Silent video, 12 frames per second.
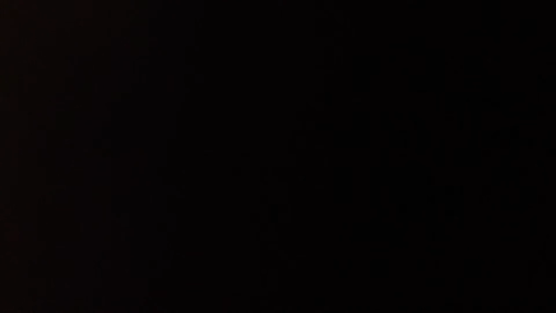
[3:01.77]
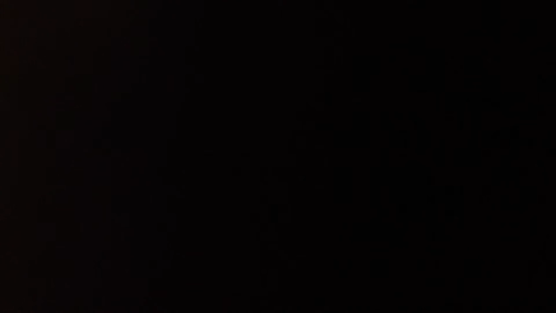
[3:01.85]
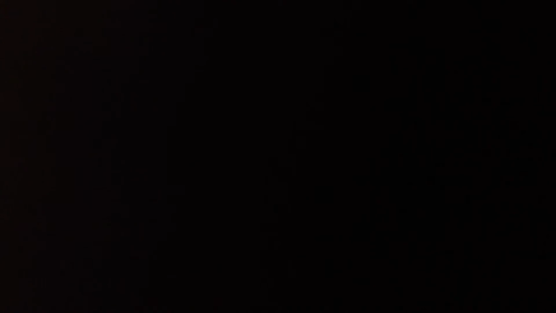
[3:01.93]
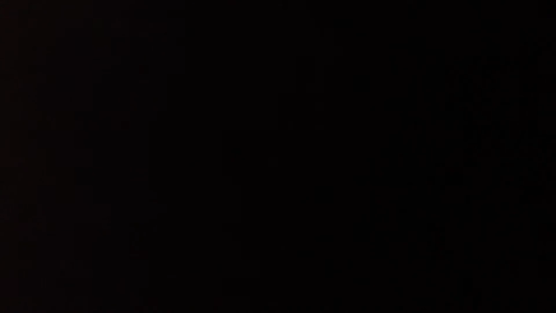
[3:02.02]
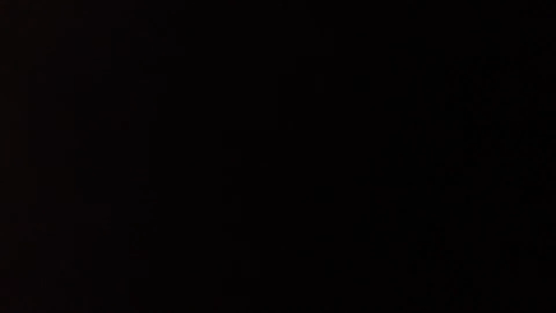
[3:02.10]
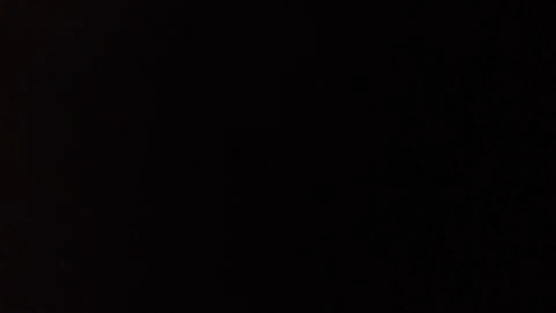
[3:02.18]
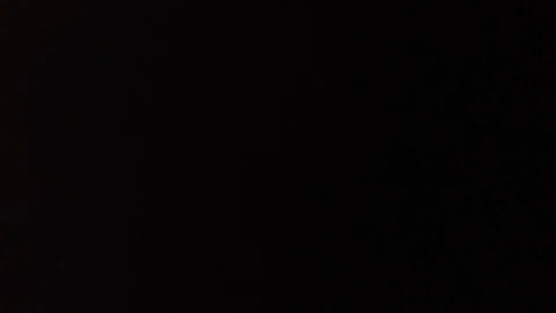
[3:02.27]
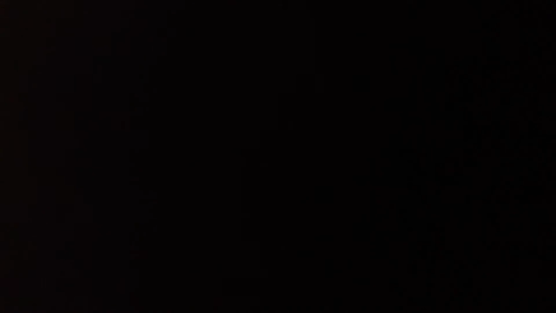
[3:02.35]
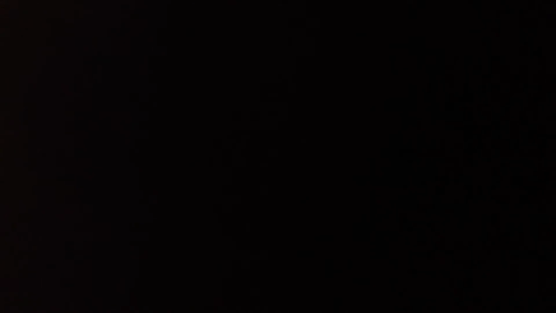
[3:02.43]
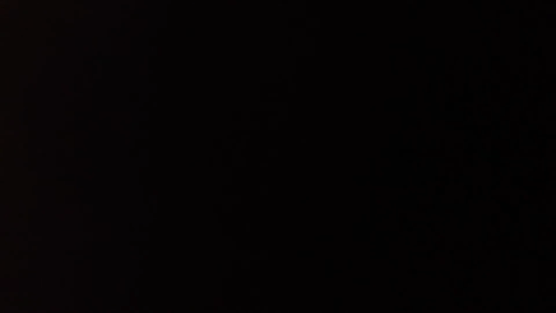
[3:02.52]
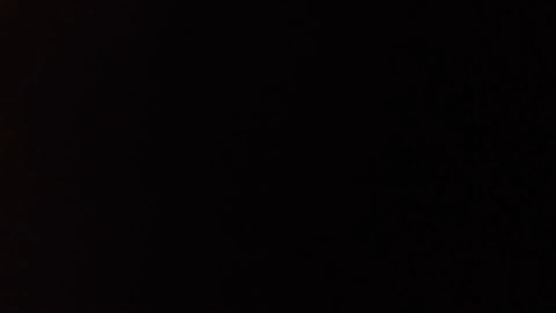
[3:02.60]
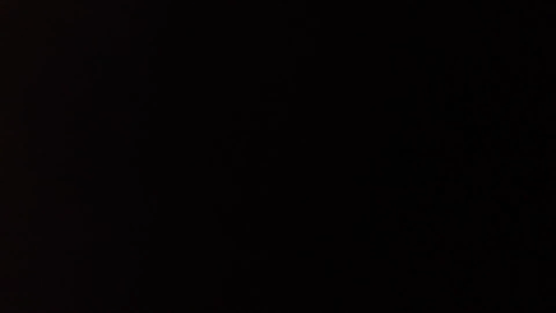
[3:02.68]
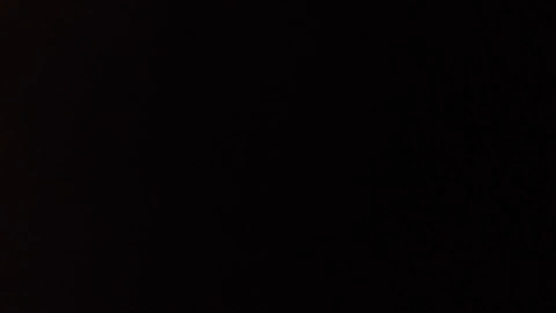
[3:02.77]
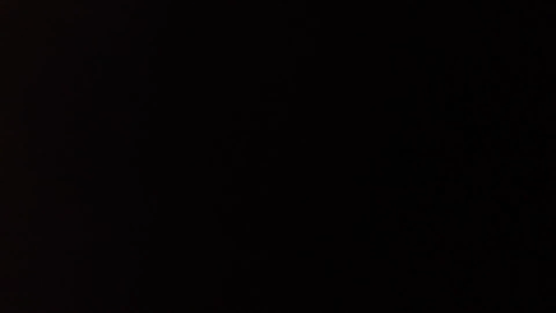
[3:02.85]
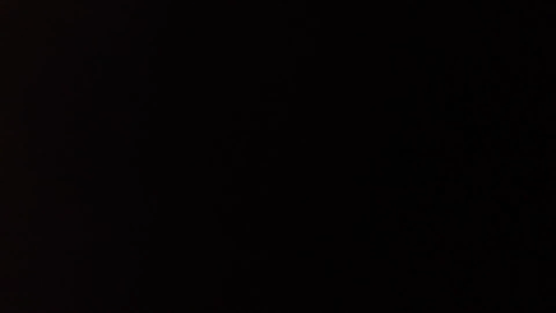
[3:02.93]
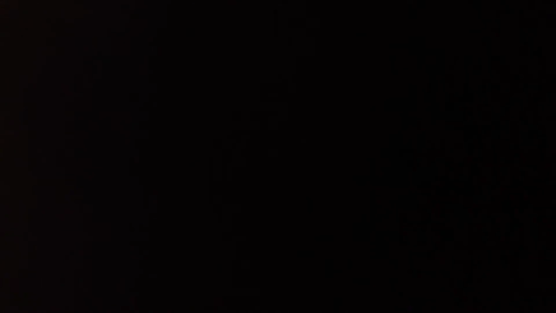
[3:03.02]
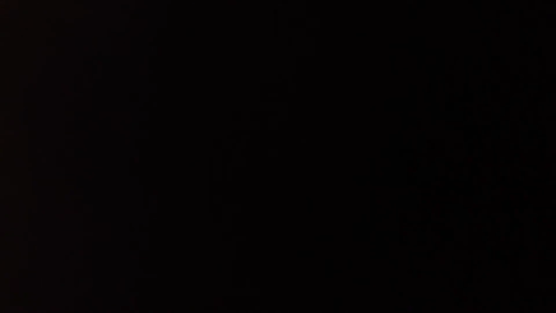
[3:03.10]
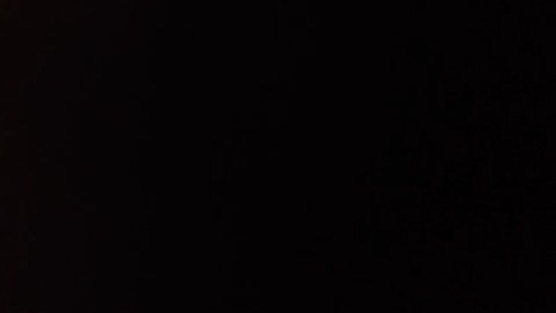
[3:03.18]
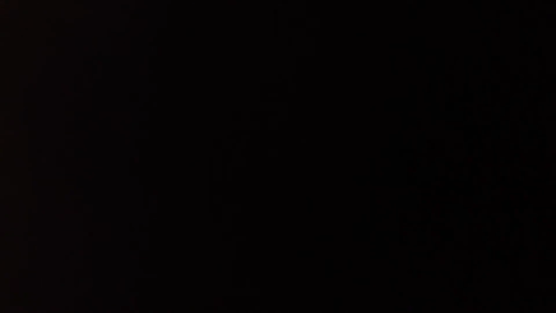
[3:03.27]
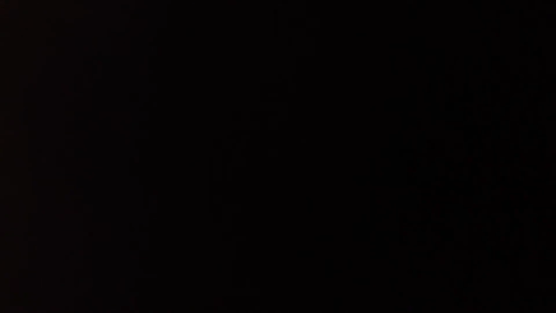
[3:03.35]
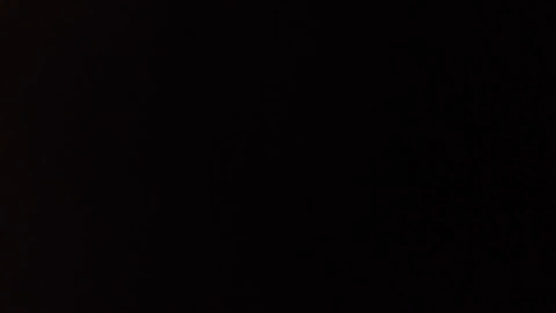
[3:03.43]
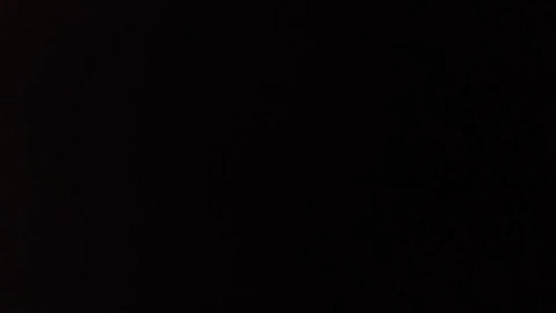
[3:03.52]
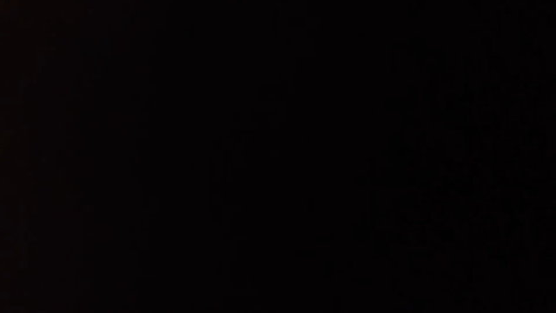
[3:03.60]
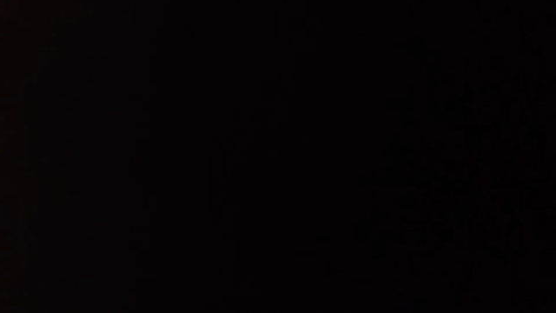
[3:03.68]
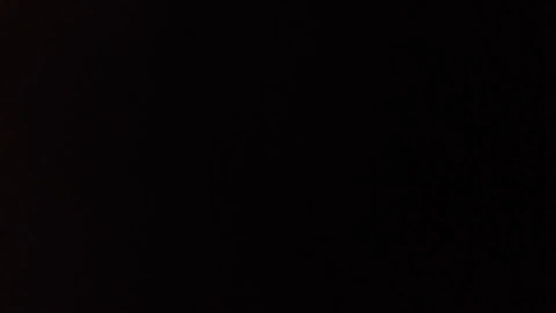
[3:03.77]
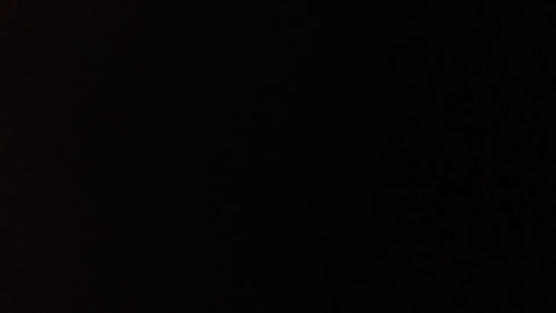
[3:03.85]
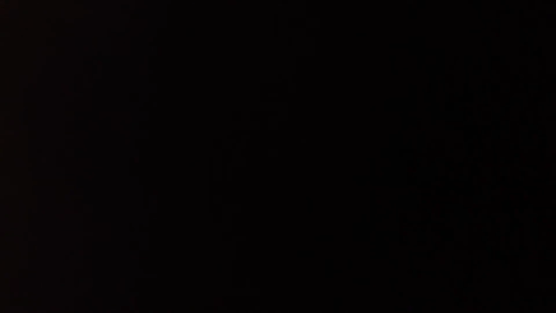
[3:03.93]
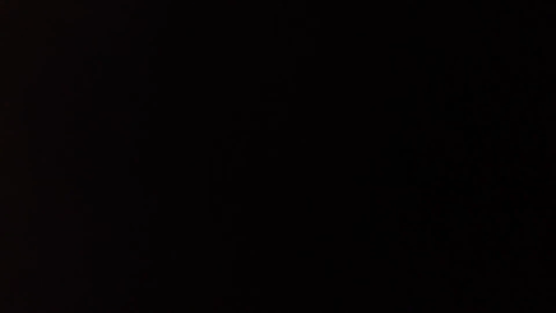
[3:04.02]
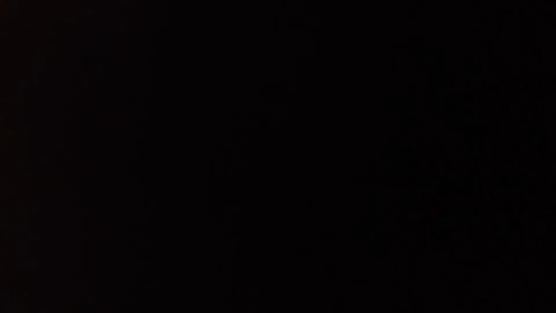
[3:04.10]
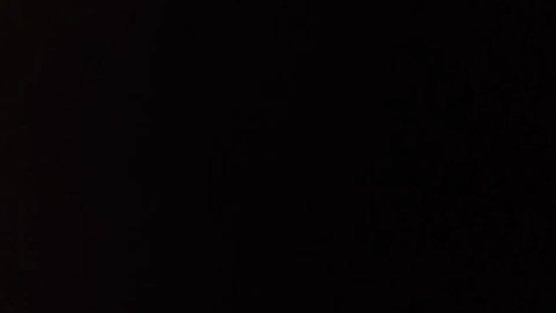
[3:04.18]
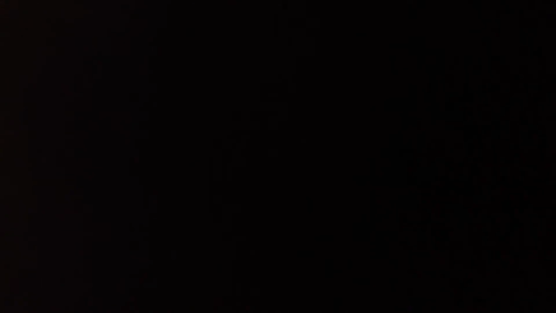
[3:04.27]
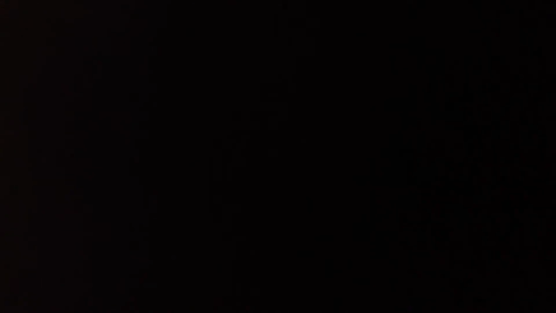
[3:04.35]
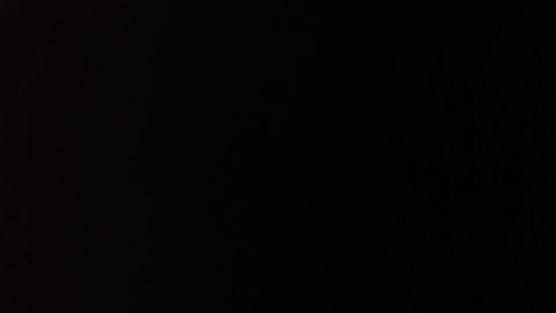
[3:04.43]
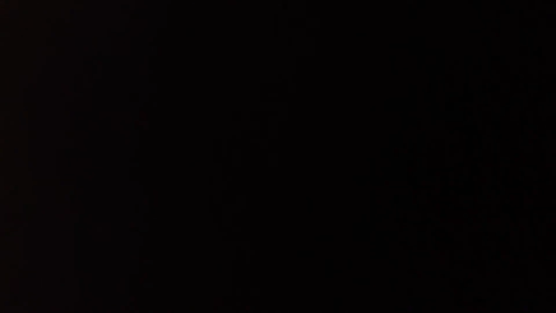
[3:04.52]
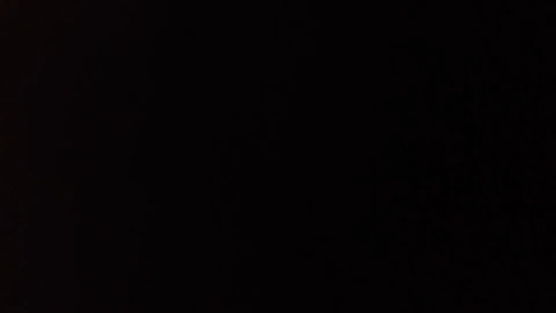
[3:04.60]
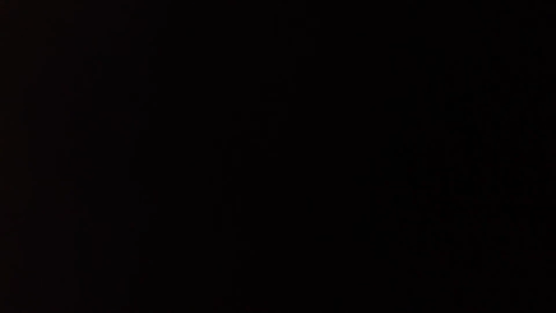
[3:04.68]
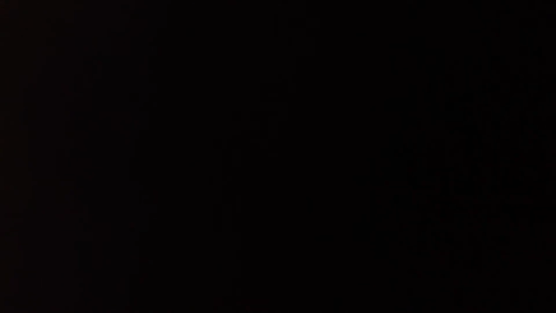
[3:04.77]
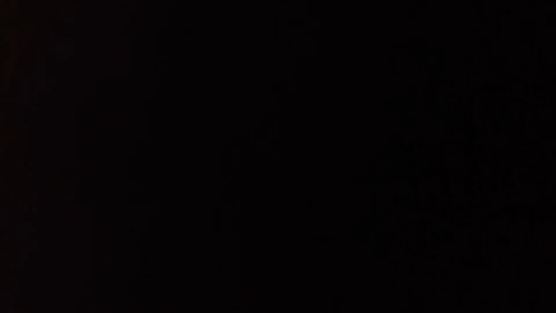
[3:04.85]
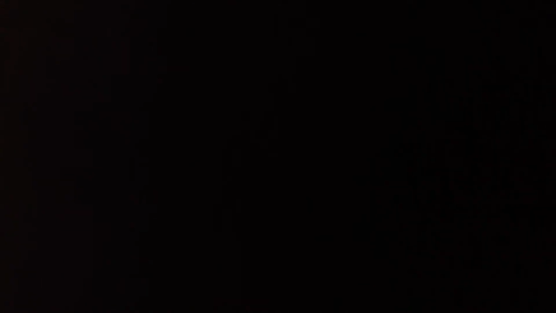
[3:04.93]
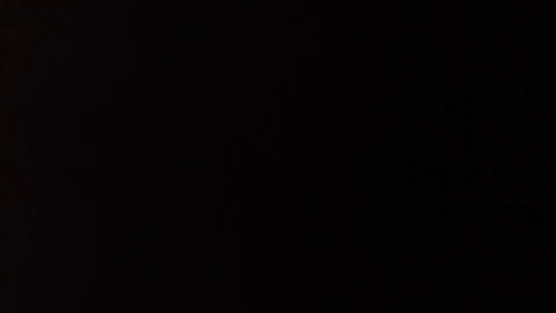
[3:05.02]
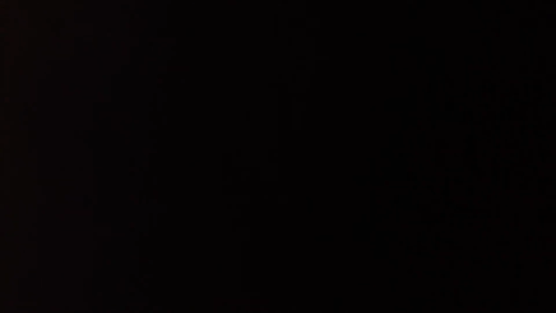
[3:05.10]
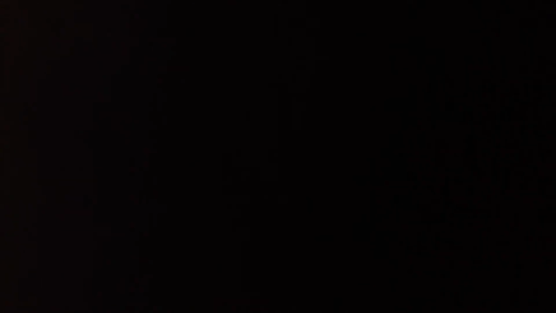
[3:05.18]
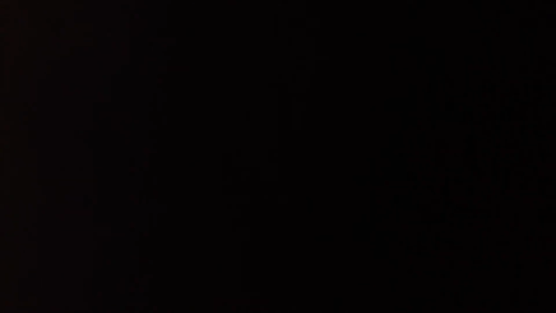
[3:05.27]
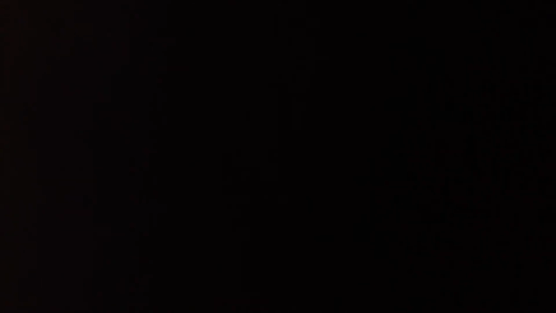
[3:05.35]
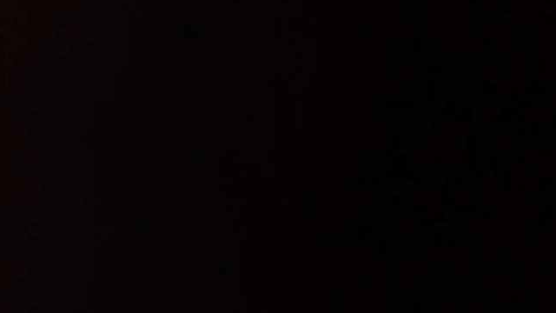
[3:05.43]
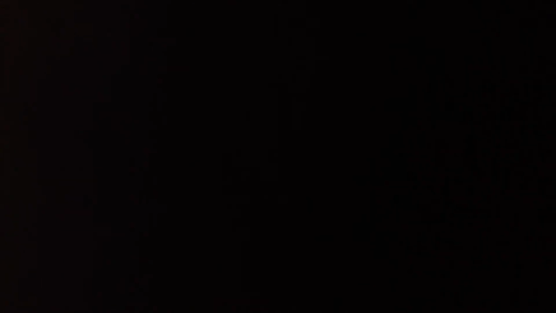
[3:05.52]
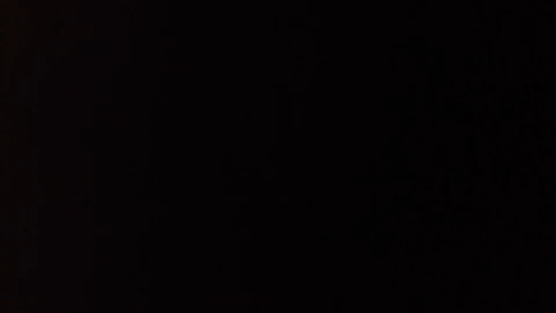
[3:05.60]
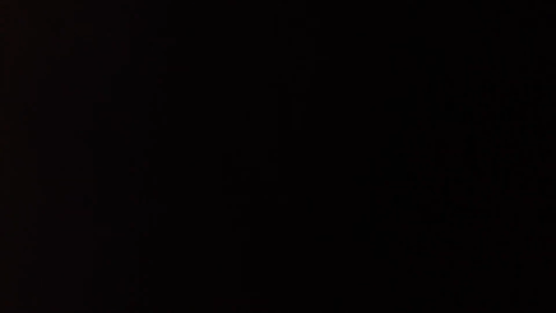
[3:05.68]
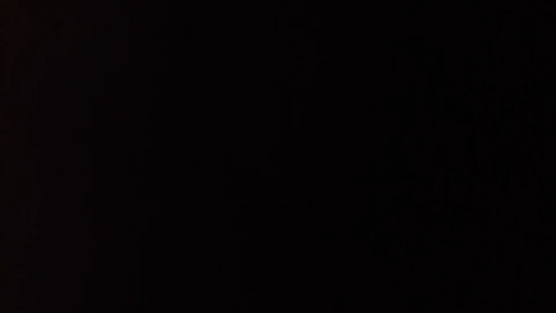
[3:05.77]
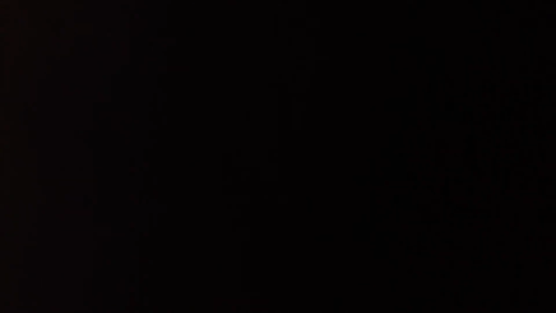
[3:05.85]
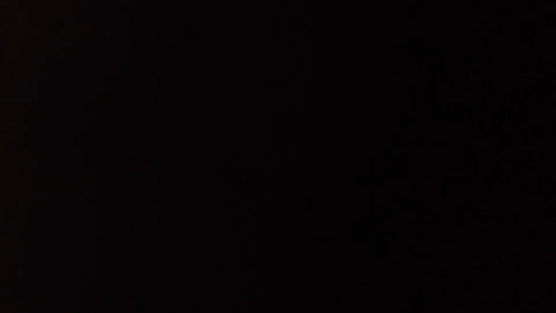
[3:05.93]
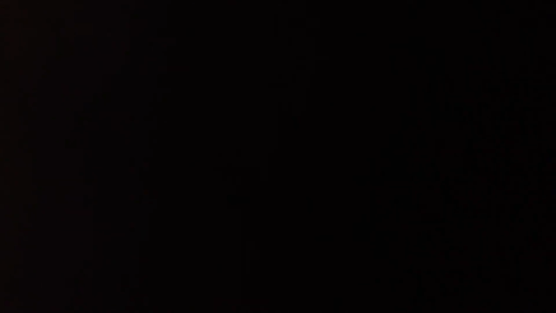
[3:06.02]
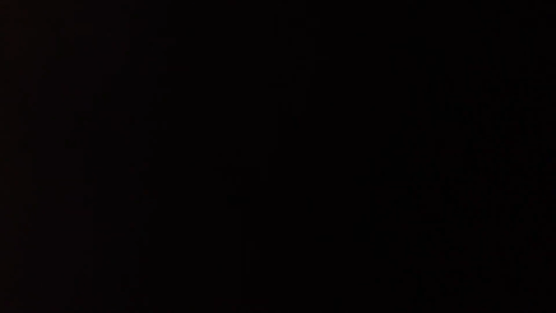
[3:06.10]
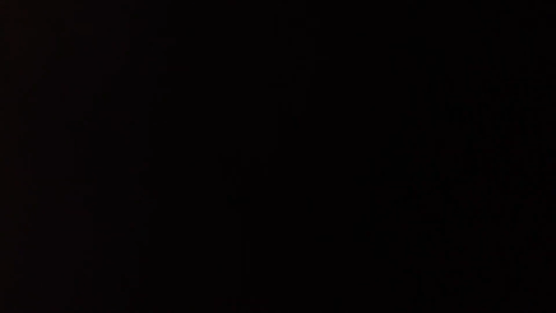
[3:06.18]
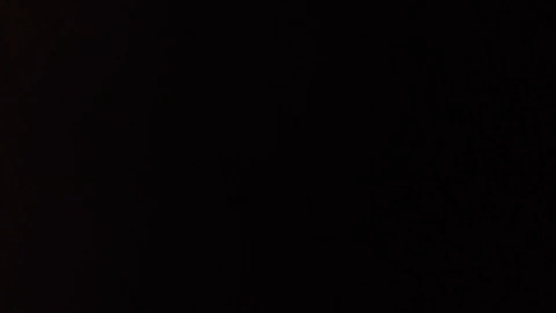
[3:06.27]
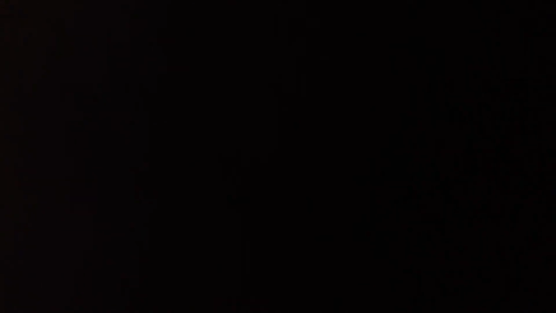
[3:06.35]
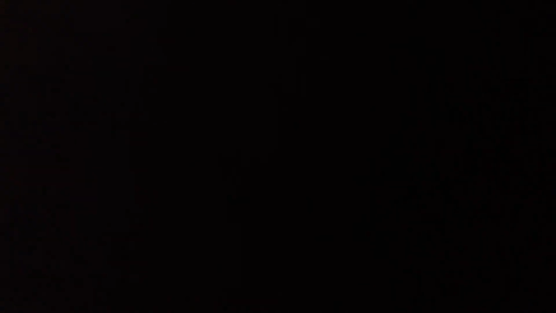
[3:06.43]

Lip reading: (no speaker visible)